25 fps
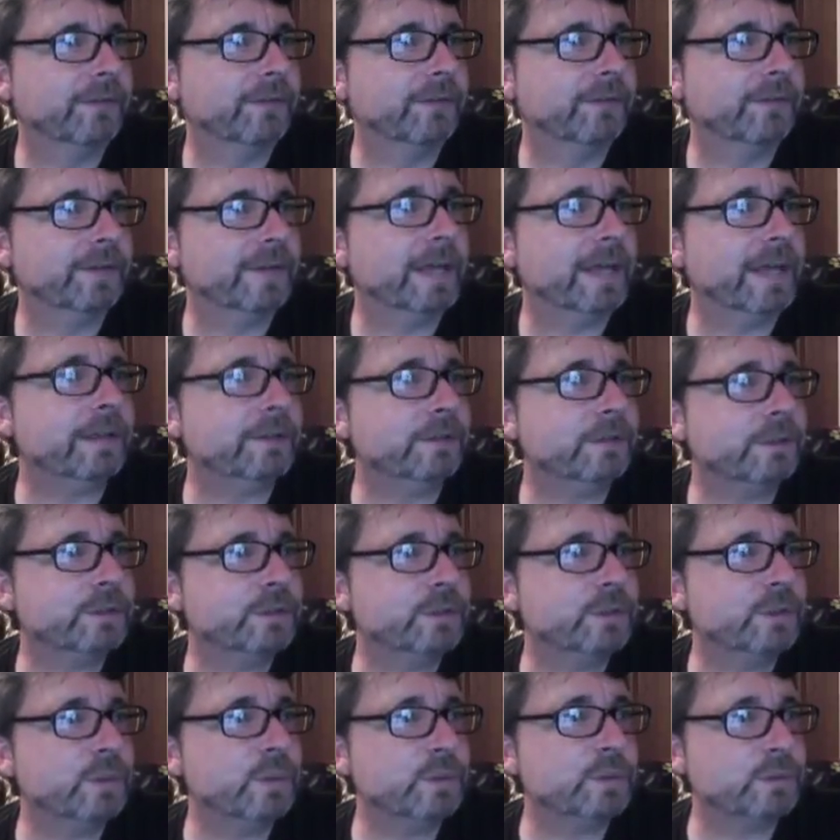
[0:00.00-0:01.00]
That looks
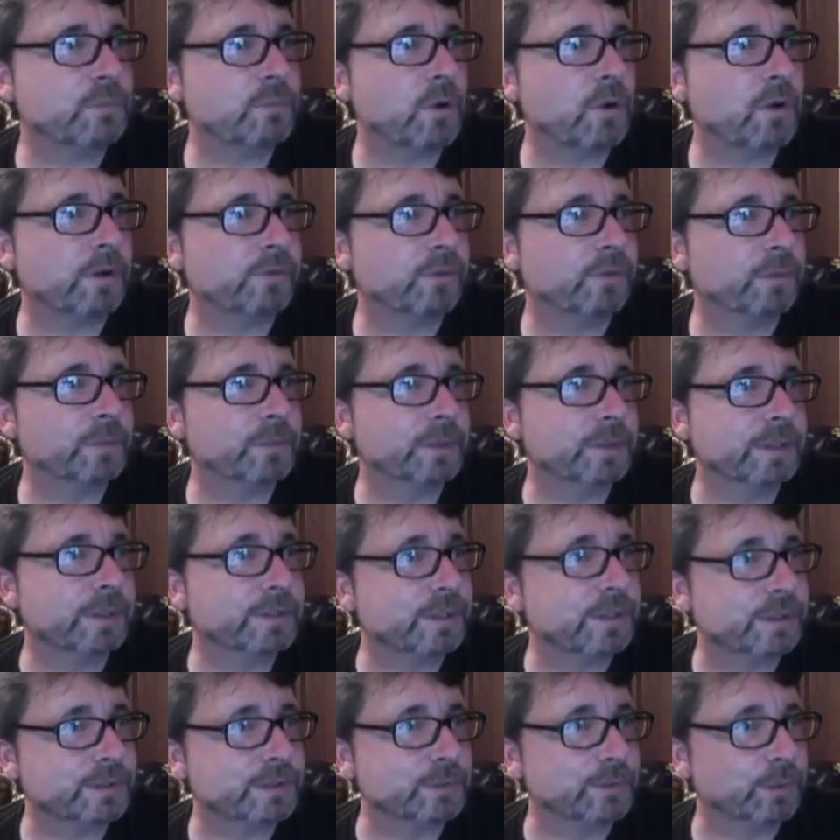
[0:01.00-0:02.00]
too smart for me,
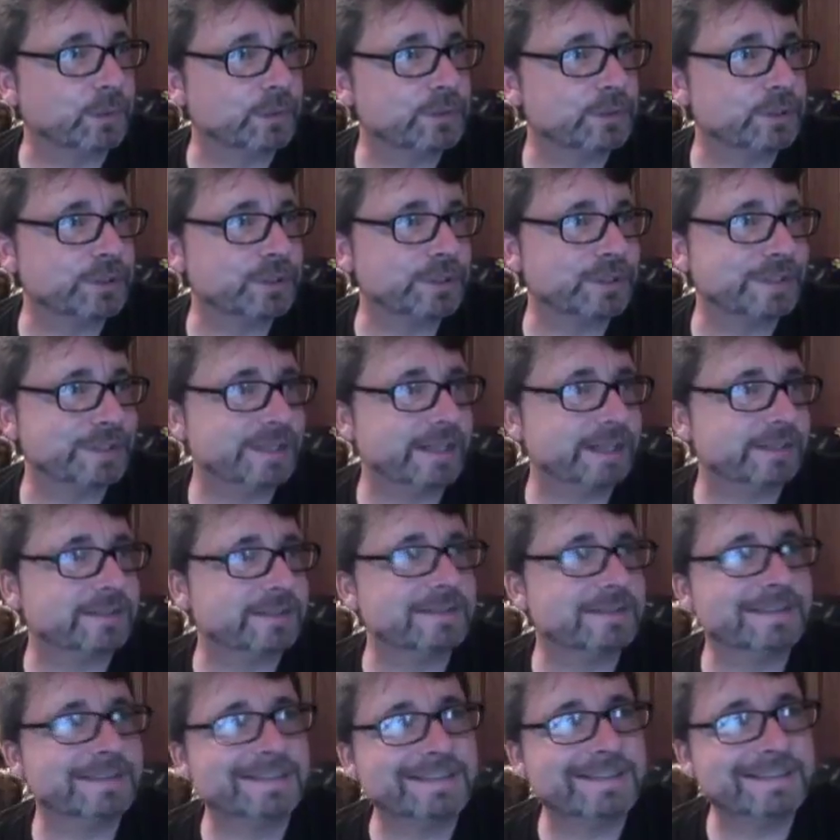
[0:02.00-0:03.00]
says North Jersey
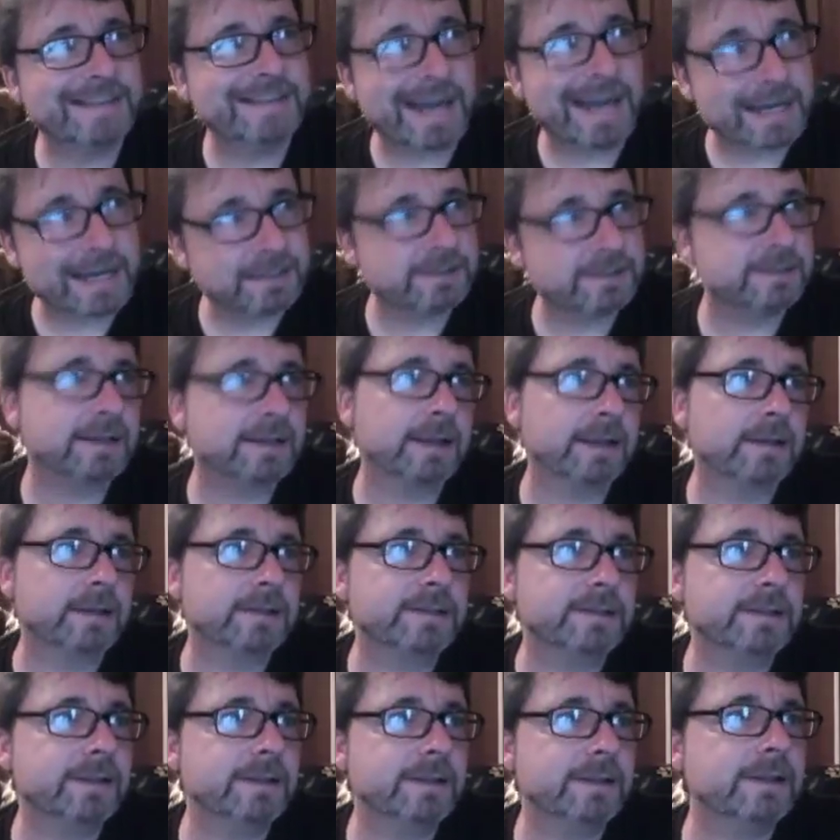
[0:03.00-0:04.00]
Detector. Nonsense!
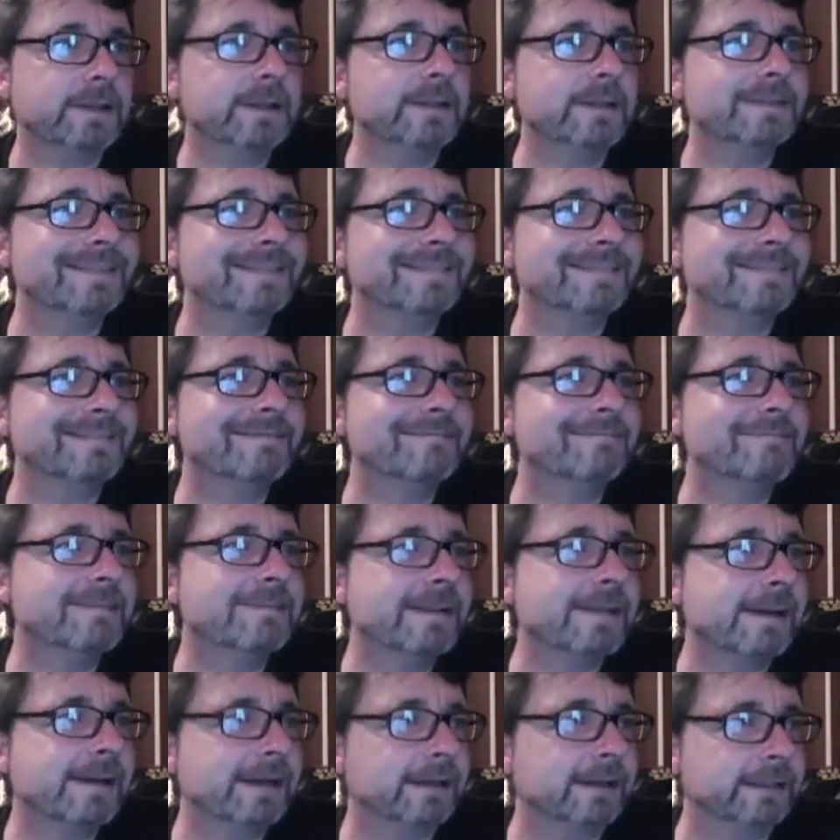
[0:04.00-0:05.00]
It is
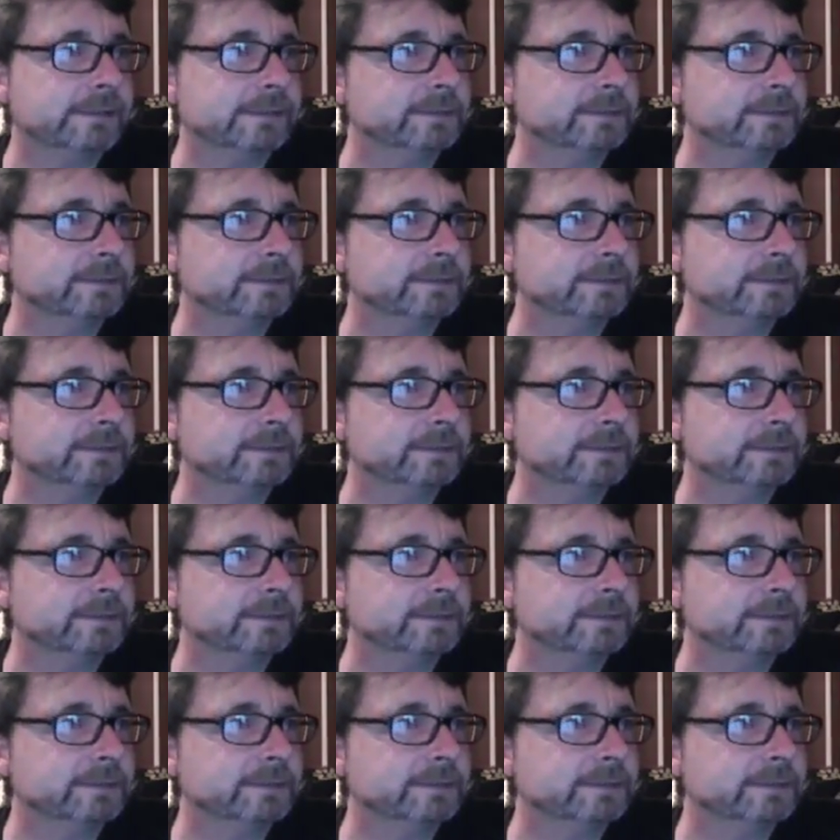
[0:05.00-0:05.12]
not.